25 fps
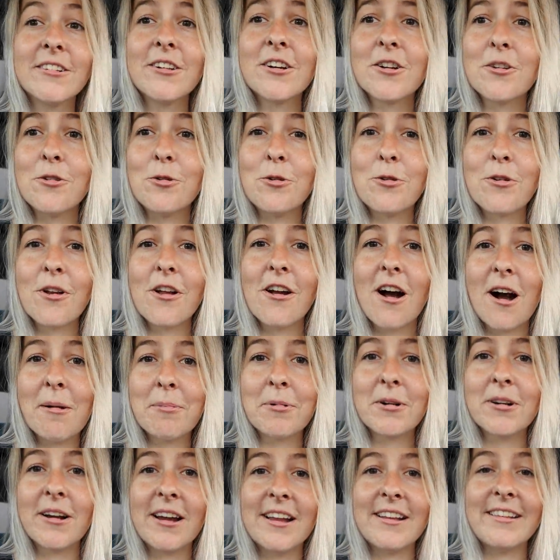a lot of auto
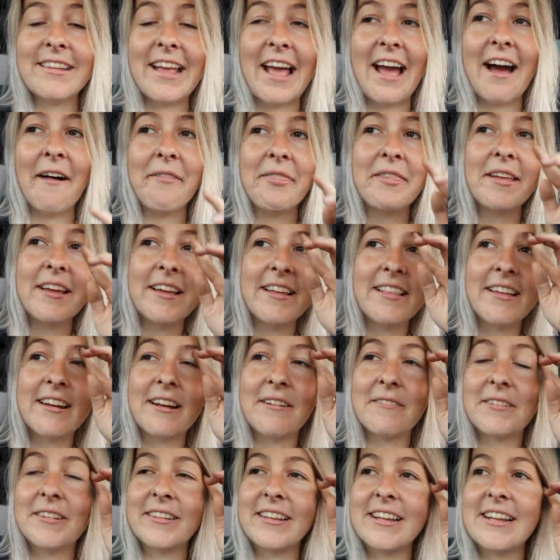upgrades out there that
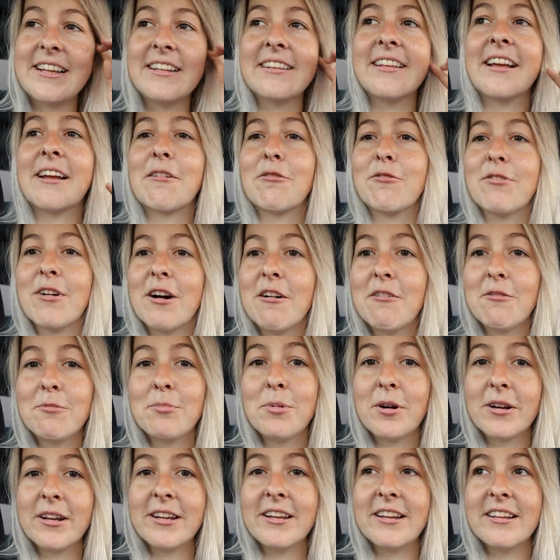I've seen, like
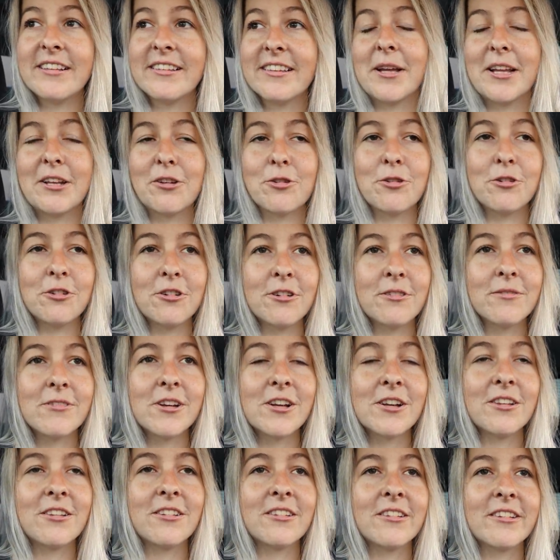valve bodies and torque
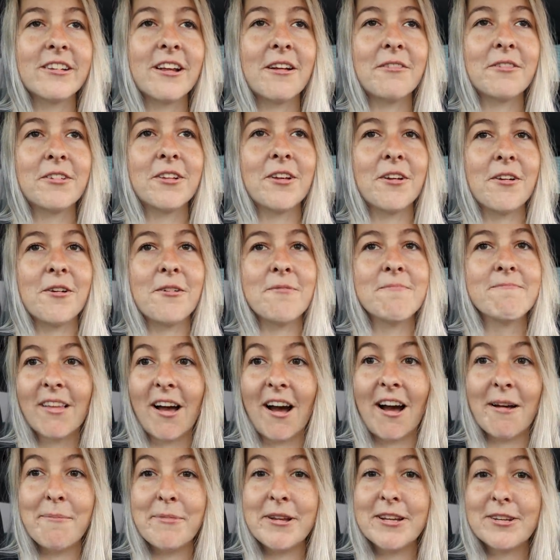converters and stuff, so
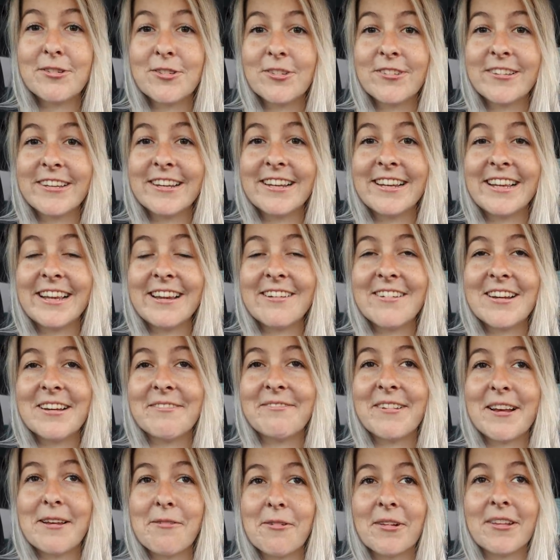I'm interested in hearing
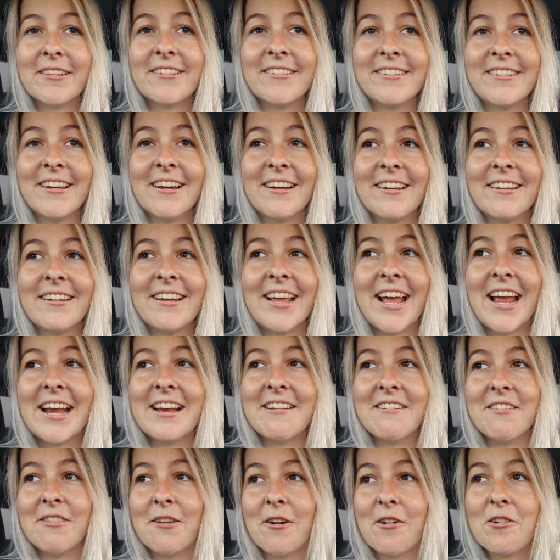if anyone's done
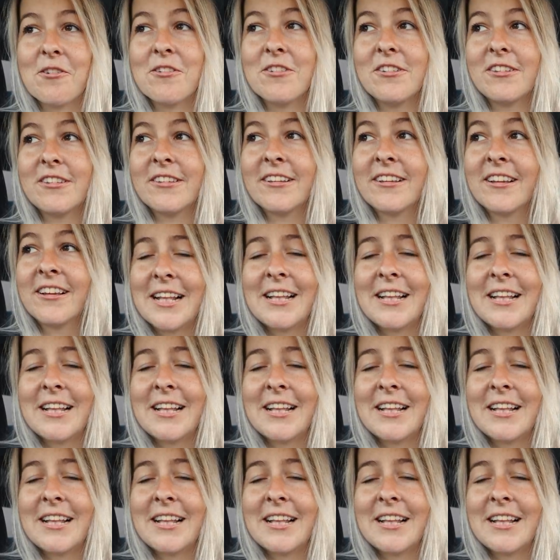any of those.